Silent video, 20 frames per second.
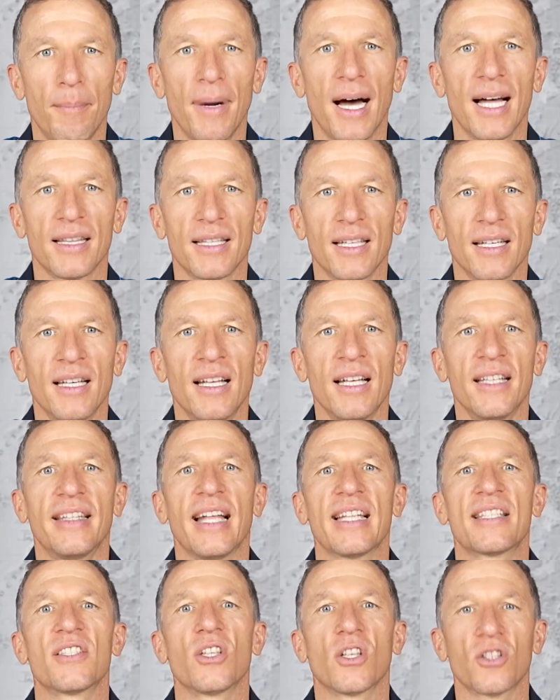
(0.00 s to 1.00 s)
But
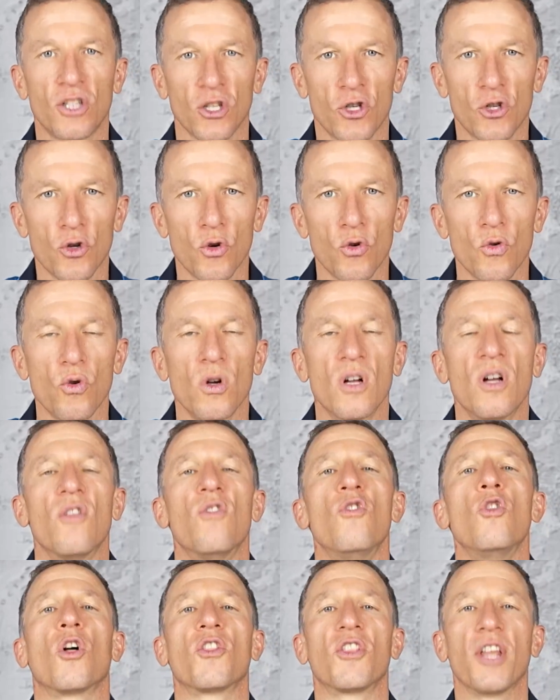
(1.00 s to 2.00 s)
that's not the truth,
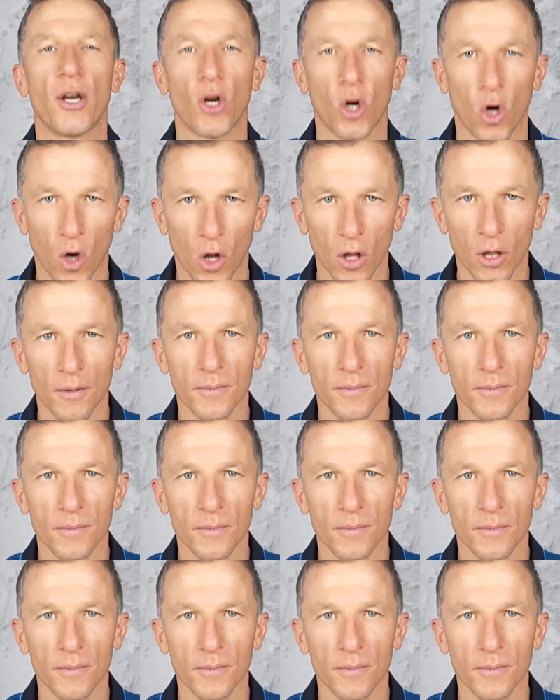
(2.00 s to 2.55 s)
not at all.